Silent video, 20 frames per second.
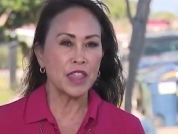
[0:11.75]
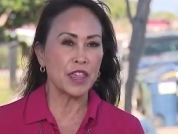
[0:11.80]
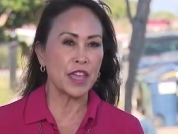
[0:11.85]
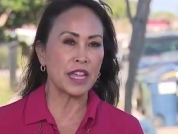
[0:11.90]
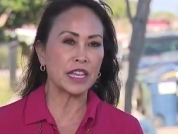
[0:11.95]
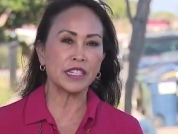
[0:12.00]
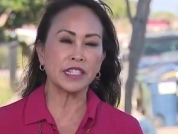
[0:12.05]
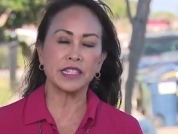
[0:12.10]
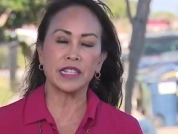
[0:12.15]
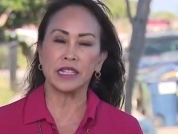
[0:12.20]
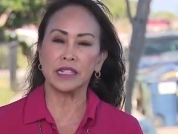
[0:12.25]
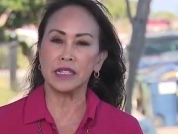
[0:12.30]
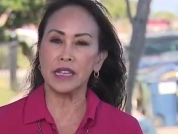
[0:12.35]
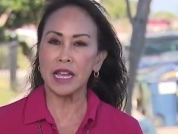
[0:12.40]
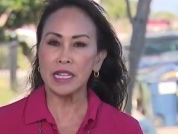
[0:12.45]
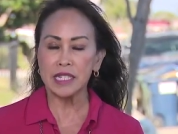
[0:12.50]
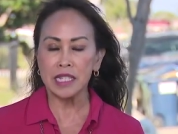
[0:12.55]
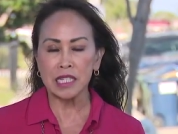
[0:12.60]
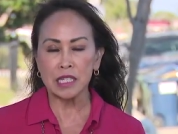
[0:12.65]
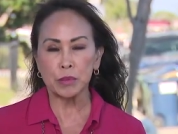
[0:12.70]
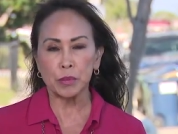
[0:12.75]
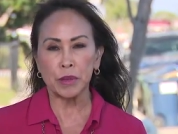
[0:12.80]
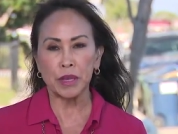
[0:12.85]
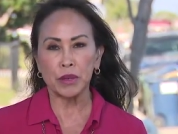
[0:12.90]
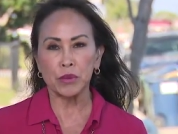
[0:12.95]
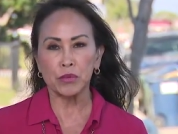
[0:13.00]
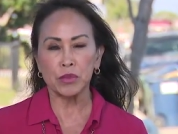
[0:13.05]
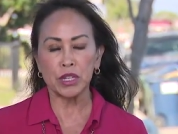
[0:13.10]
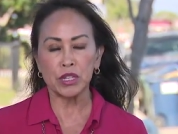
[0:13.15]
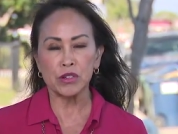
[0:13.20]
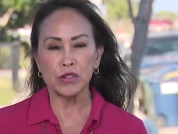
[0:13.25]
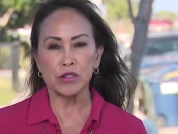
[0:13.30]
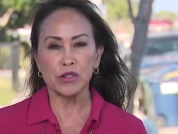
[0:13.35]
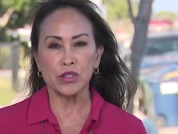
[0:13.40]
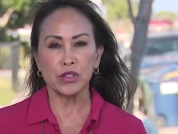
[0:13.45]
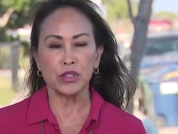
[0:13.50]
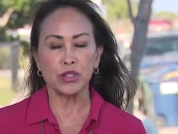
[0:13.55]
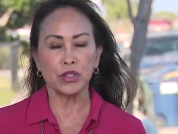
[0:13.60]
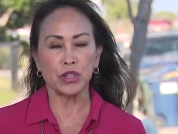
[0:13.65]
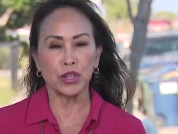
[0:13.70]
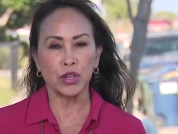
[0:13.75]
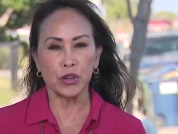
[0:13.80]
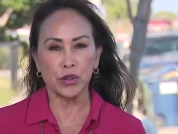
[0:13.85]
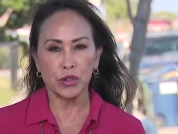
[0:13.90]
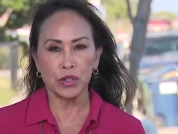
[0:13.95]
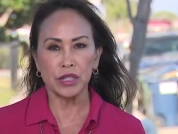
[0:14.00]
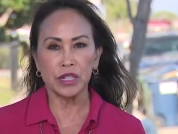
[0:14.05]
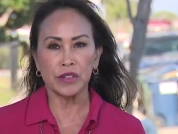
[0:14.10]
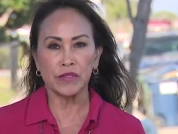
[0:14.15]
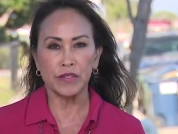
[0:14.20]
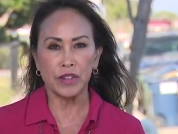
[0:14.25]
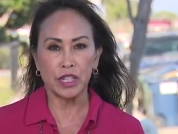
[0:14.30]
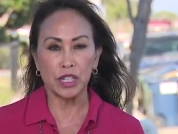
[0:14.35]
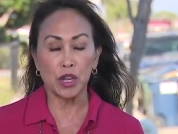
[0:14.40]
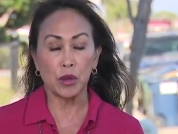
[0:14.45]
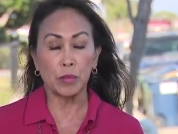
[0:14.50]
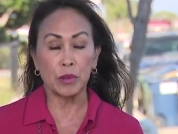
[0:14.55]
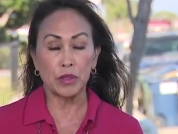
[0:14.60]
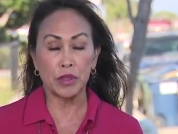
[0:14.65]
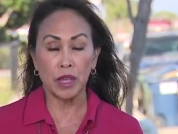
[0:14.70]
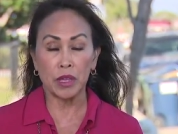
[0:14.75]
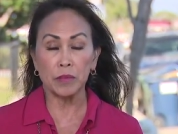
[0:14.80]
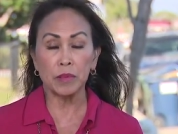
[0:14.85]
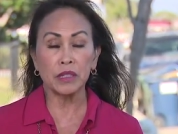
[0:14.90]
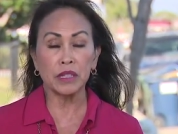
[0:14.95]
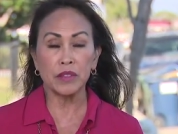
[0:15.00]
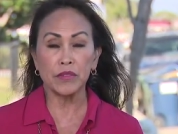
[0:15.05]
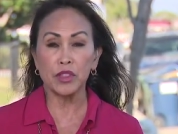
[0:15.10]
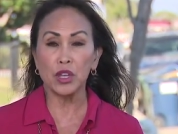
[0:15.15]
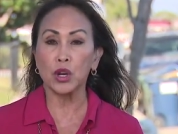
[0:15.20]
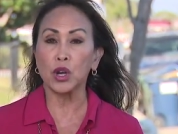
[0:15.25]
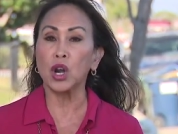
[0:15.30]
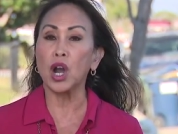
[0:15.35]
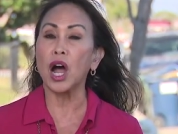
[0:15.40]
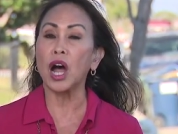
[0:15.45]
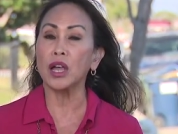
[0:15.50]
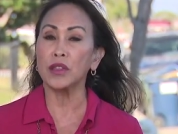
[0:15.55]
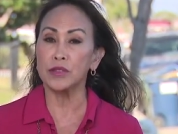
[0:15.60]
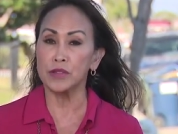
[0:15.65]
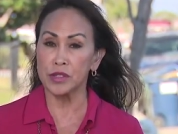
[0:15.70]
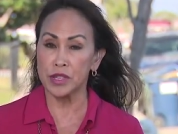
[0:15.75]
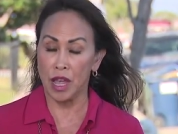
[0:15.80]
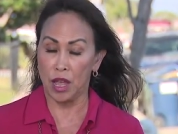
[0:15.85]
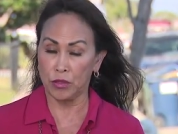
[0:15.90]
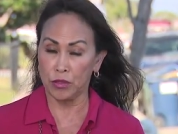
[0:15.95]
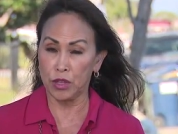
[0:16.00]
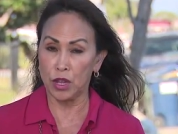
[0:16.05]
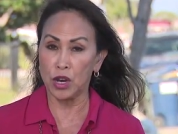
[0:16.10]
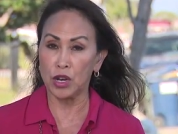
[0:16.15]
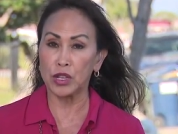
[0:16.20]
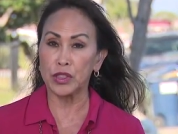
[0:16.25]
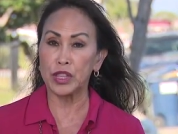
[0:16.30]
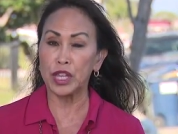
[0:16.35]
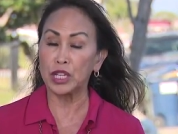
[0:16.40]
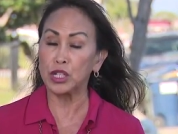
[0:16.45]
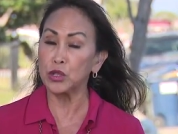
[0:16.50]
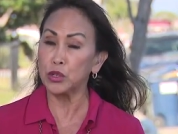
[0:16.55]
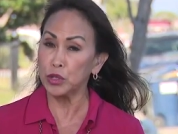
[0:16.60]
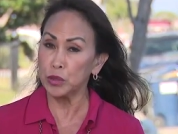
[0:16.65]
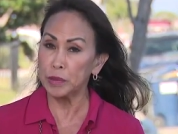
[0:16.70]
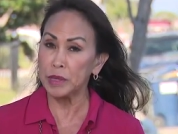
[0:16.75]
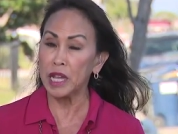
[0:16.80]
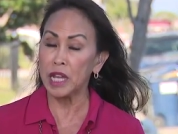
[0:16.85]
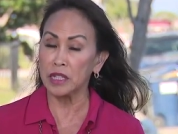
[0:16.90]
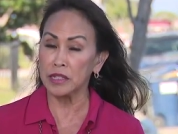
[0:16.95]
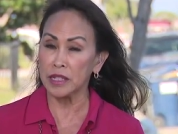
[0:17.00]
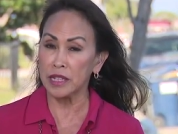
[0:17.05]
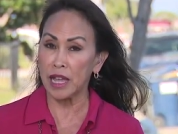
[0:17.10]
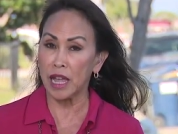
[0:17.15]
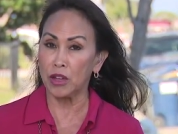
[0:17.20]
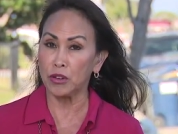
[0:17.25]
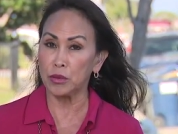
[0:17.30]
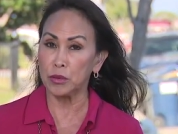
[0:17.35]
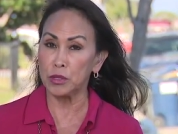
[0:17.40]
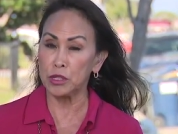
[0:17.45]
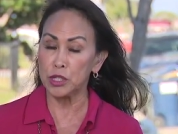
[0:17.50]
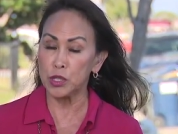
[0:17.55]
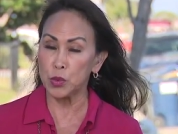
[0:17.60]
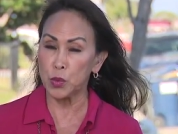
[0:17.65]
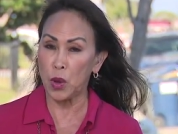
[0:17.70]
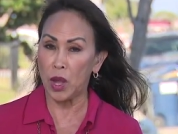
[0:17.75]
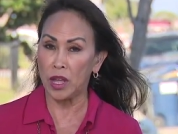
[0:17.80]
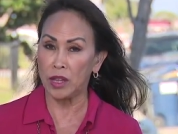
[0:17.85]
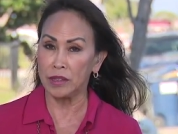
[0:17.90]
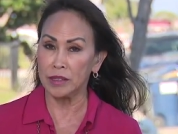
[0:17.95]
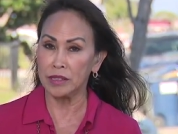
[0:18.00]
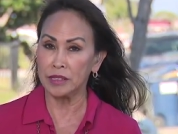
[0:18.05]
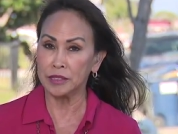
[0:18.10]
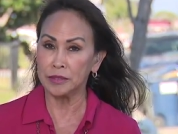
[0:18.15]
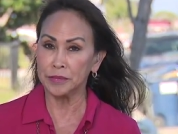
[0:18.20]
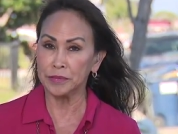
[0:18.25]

thanks to license plate readers and security video. But they believe there are others out there that could be held accountable as well.